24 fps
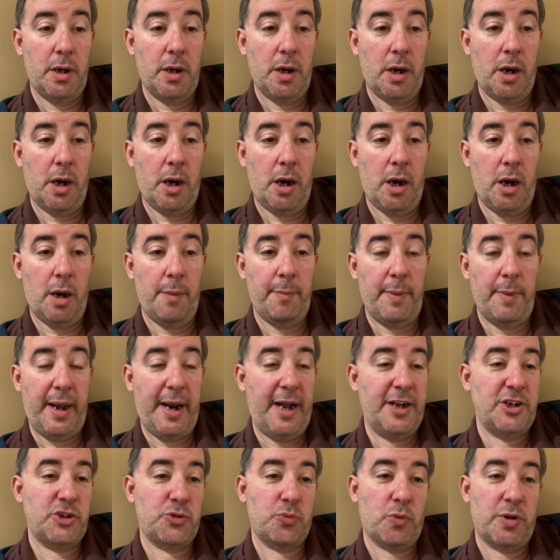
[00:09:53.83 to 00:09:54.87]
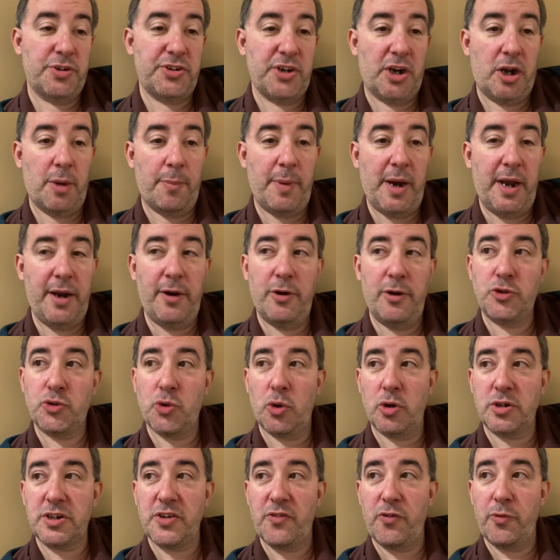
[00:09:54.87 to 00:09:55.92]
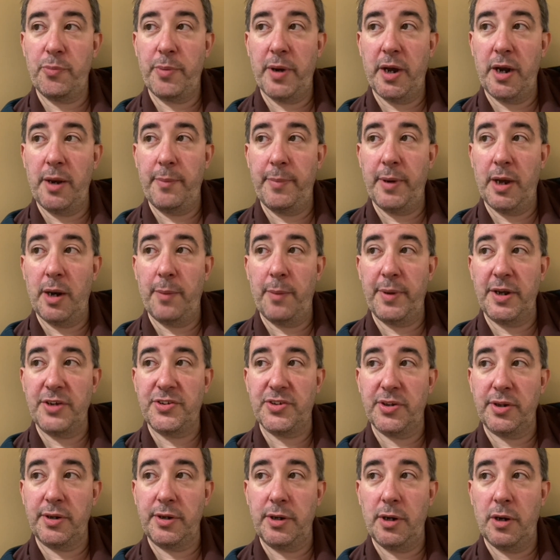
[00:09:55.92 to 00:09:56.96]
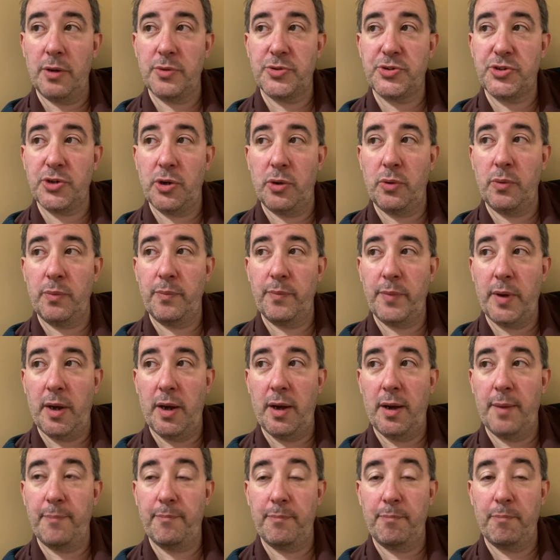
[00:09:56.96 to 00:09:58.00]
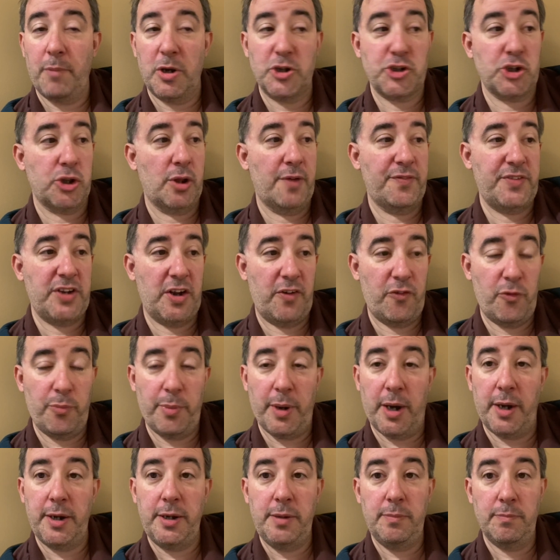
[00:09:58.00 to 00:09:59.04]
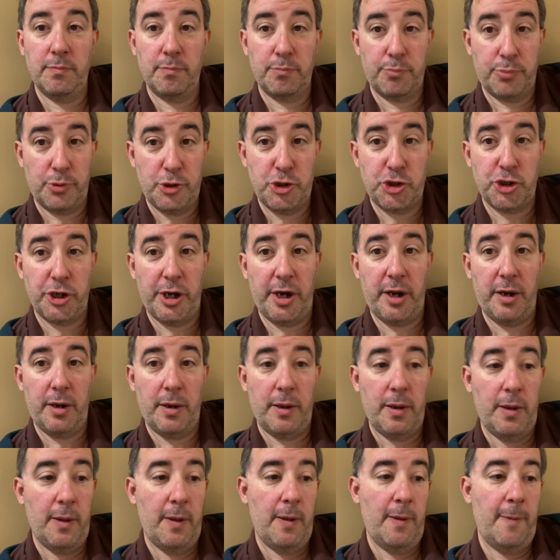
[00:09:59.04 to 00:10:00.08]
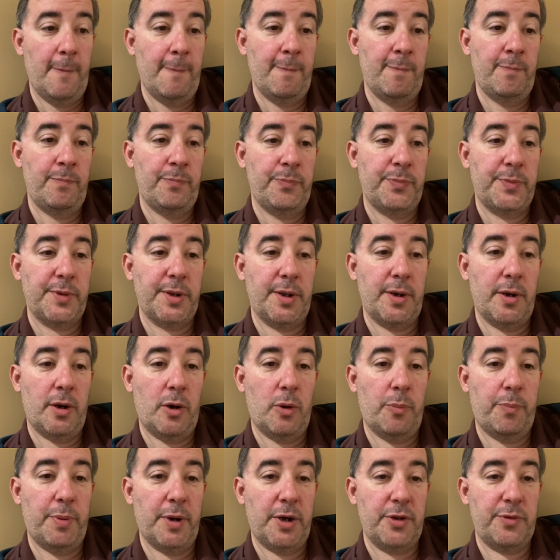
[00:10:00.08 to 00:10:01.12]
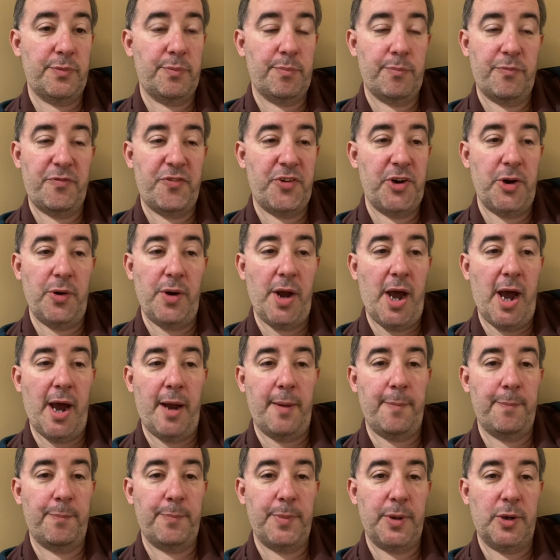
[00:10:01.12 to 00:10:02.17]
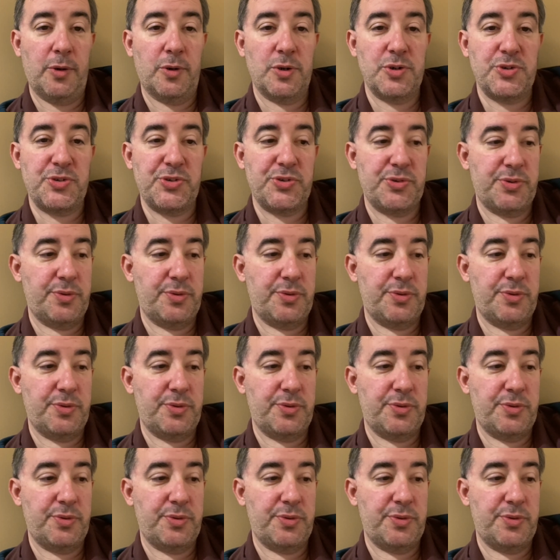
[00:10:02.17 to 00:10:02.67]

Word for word: Um, and I just wanted to come out here and talk to everybody about it, basically, you know. So, um, much love to everybody. Appreciate it you know, but fear not because